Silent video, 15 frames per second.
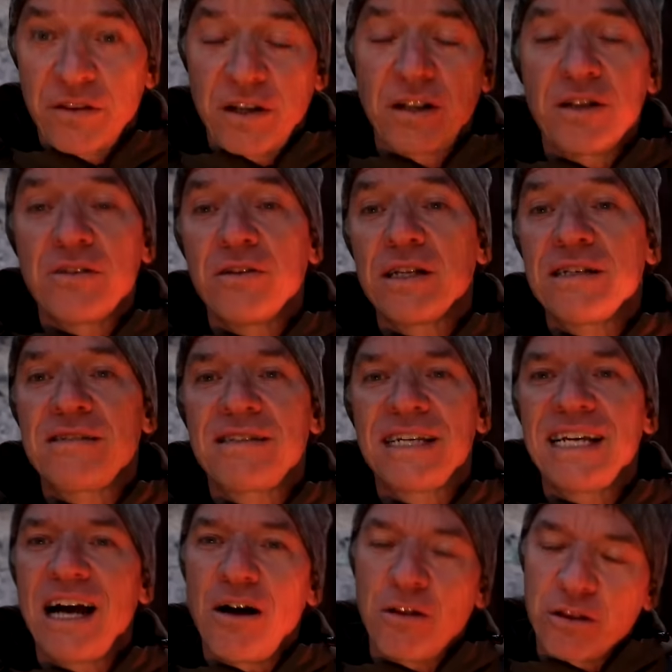clearly
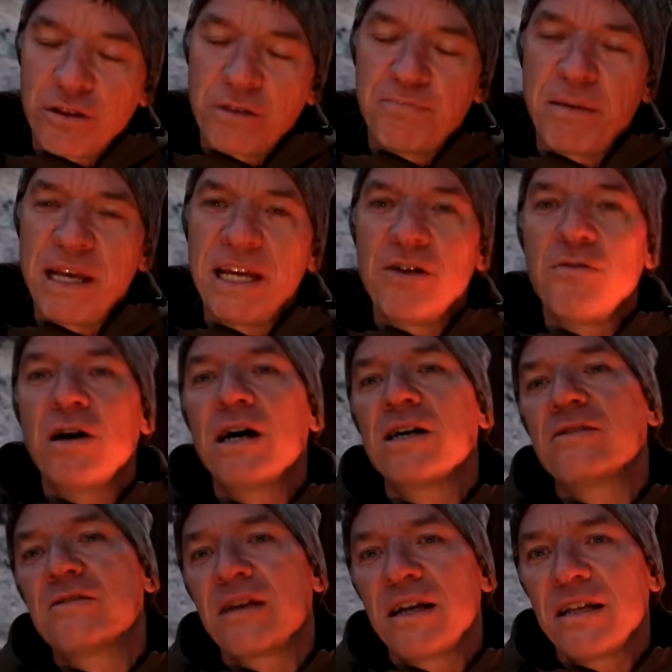see how big it
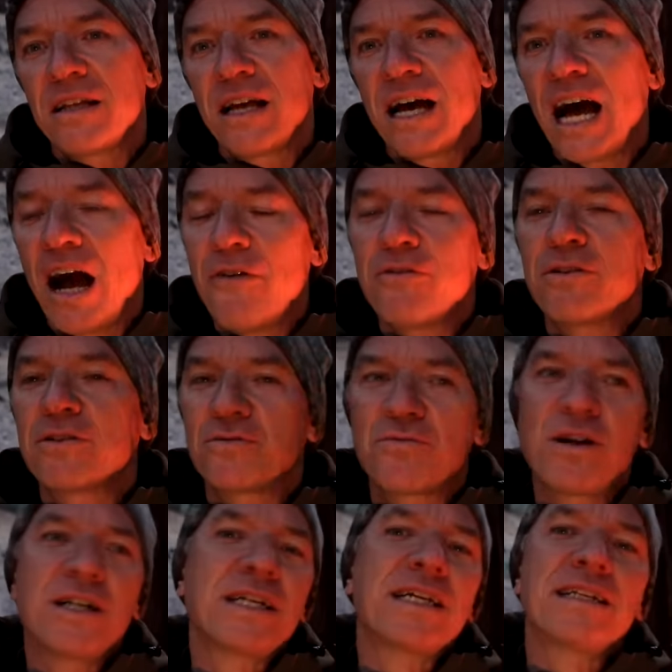was, how it was
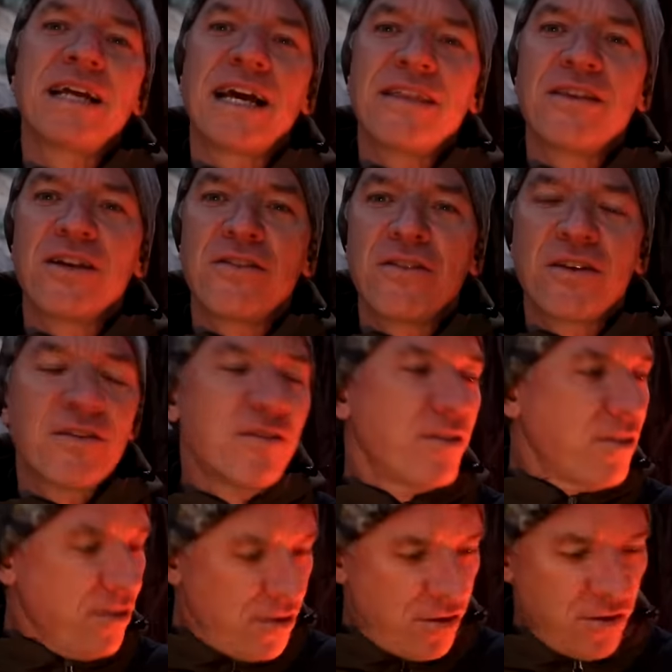running, and then the,
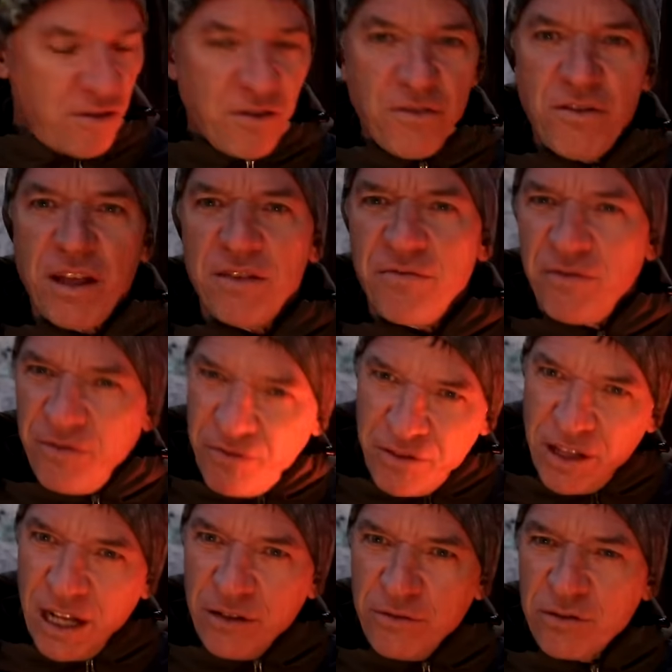the
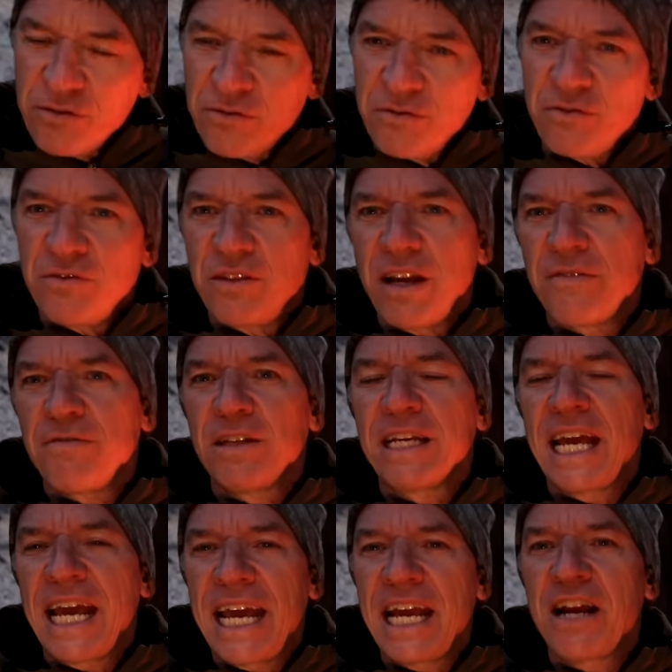that it was
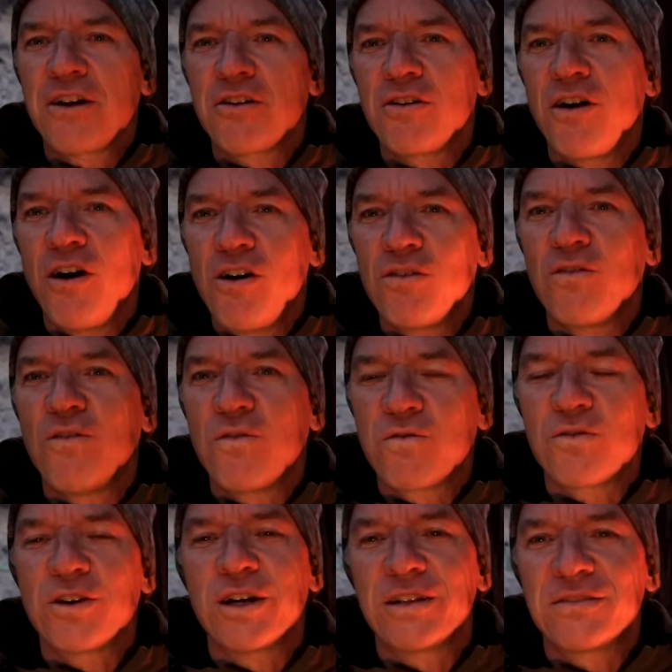definitely hair all
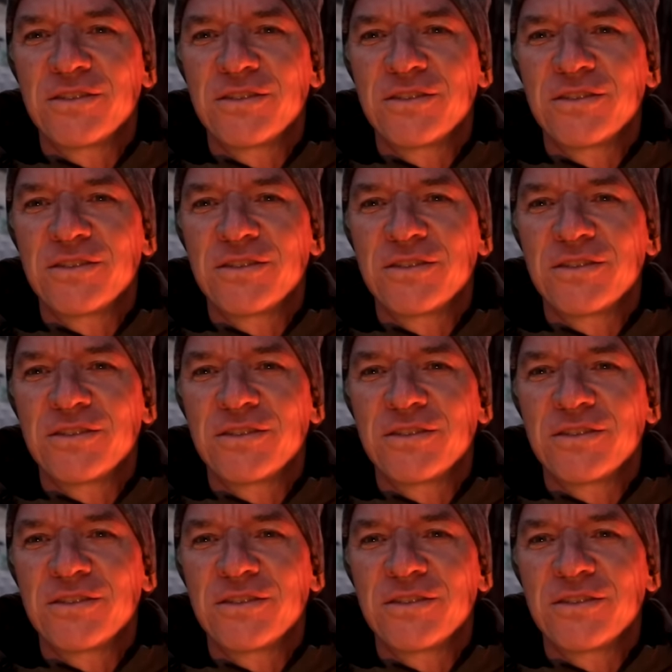over it.